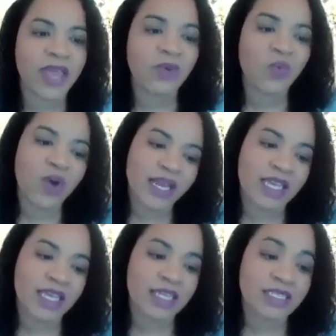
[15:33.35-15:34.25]
okay, what
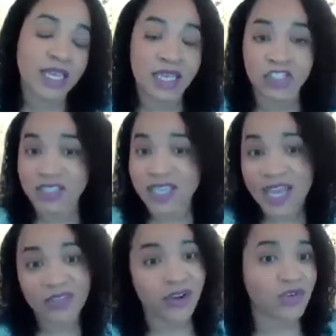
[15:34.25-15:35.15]
is just
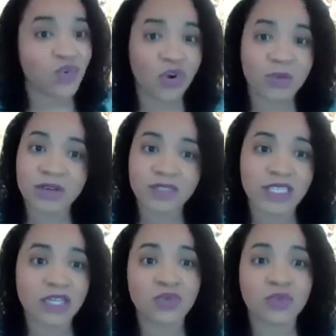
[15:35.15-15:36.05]
kind of their normative
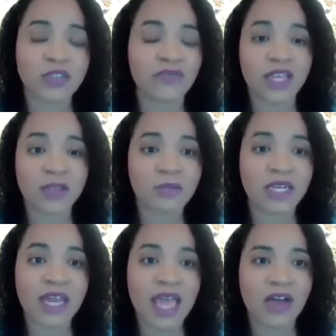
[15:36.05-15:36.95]
sexual
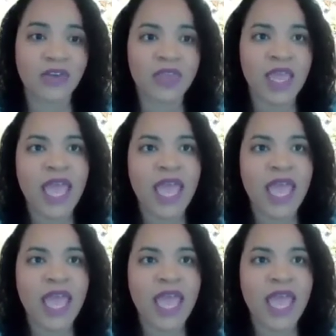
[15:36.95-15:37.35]
development and health,